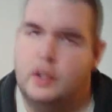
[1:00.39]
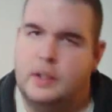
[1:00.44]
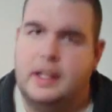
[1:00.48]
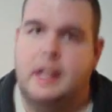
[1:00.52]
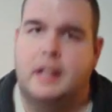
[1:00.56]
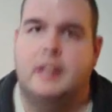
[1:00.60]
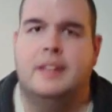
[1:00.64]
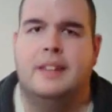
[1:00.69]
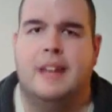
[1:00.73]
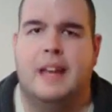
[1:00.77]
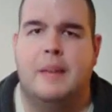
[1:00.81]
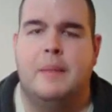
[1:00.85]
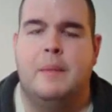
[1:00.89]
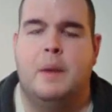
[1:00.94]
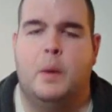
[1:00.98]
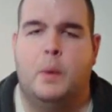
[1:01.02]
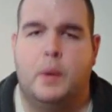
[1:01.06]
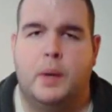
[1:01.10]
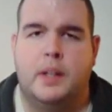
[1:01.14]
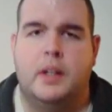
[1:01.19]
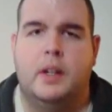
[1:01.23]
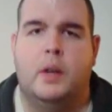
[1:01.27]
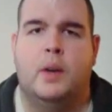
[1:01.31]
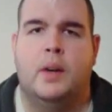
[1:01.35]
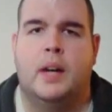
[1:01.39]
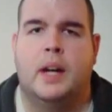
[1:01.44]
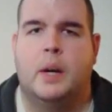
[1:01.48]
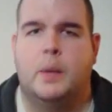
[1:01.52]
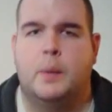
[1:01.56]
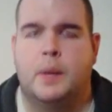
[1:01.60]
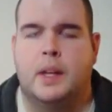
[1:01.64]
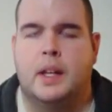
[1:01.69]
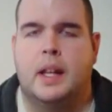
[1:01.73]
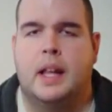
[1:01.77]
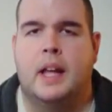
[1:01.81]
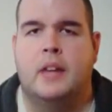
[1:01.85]
looked outside my window and I
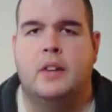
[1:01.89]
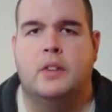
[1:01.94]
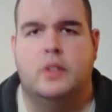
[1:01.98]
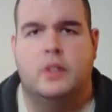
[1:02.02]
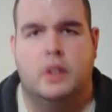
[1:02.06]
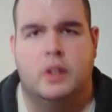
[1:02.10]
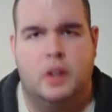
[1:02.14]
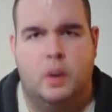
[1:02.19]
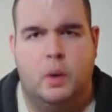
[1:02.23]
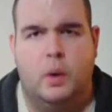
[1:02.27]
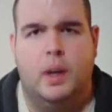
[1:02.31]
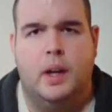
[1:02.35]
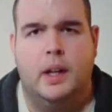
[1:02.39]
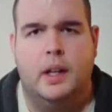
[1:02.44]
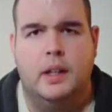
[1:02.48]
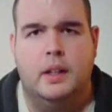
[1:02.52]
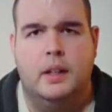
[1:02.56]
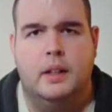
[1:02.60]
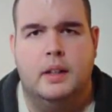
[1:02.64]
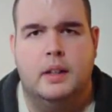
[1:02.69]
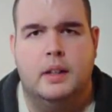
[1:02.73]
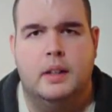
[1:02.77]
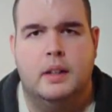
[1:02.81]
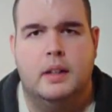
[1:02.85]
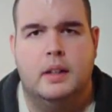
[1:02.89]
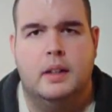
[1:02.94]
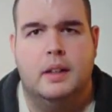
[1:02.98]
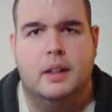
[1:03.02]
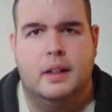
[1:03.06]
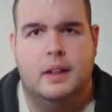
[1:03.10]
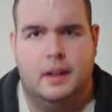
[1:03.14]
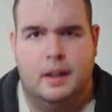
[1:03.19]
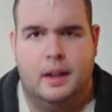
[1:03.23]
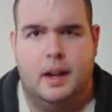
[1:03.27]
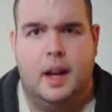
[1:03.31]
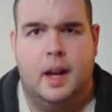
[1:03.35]
realized, you know what?
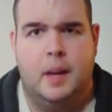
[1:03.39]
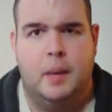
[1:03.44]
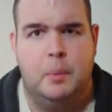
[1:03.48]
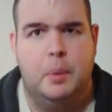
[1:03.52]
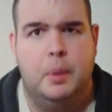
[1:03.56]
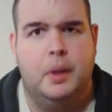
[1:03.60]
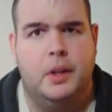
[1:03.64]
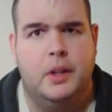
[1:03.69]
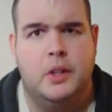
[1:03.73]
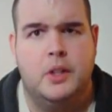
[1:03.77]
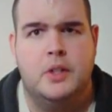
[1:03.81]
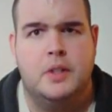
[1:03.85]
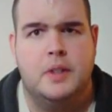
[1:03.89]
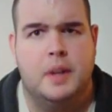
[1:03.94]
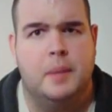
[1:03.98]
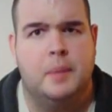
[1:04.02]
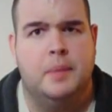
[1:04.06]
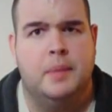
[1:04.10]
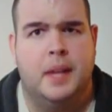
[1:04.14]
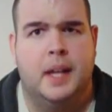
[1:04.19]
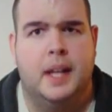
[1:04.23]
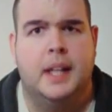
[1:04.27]
I'm pretty sure I'm